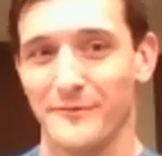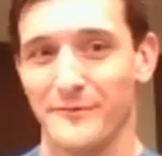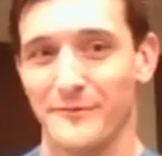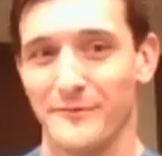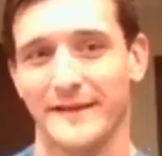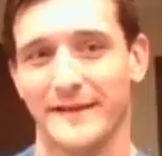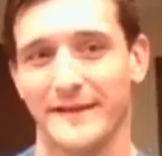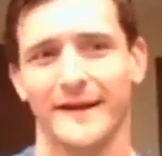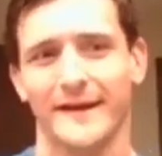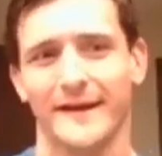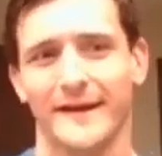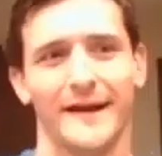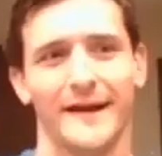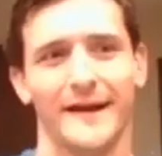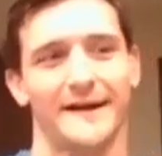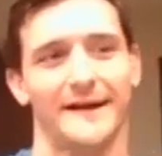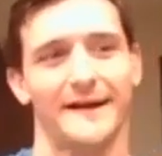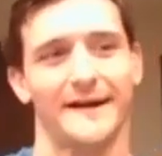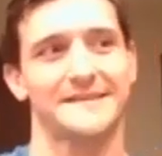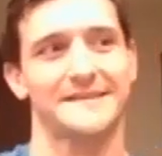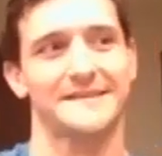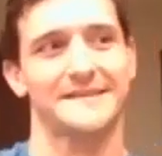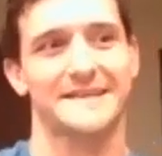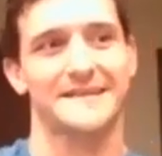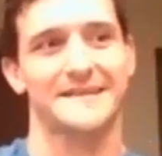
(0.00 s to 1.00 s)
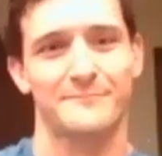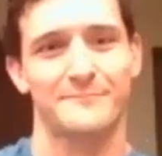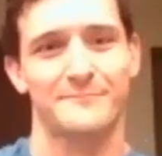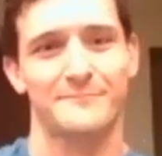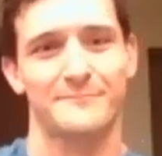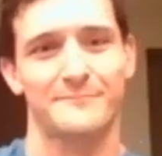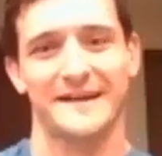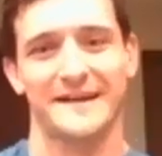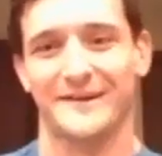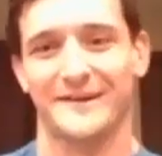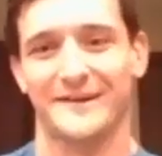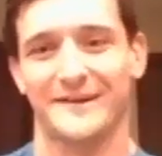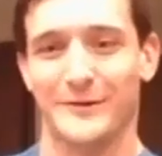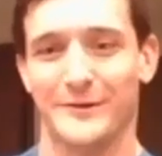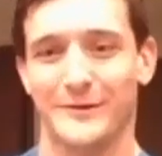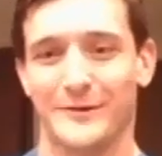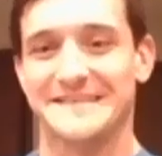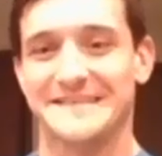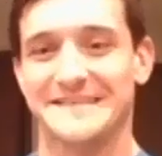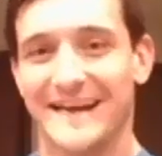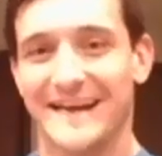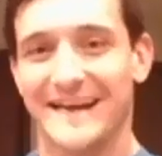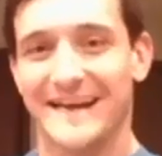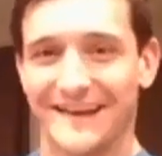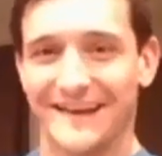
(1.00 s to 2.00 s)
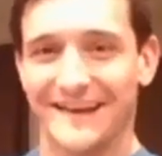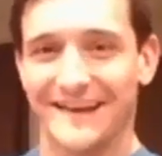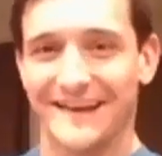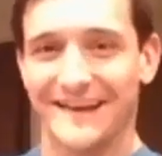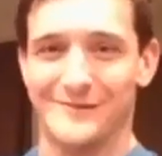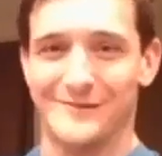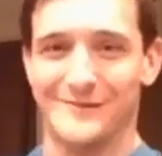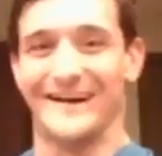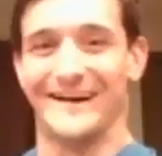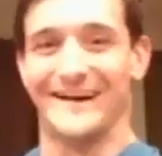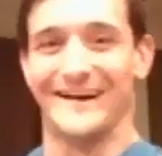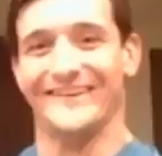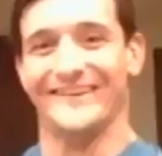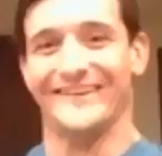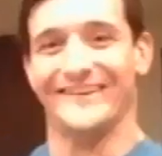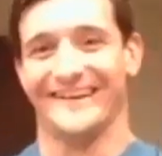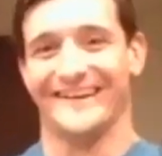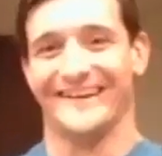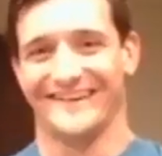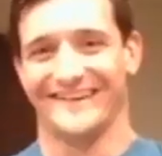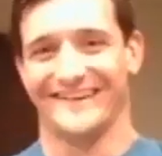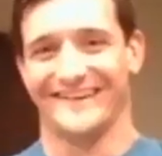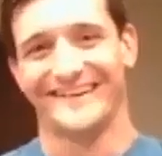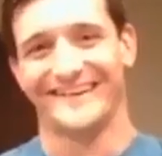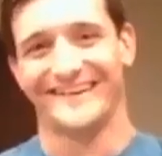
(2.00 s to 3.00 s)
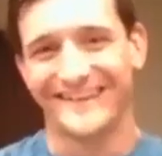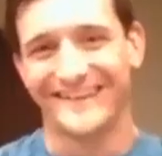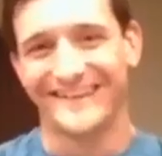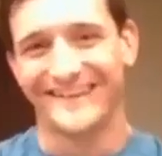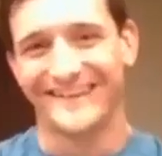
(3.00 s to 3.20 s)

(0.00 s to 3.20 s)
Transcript: be like, yeah, this guy might know what he's talking about. And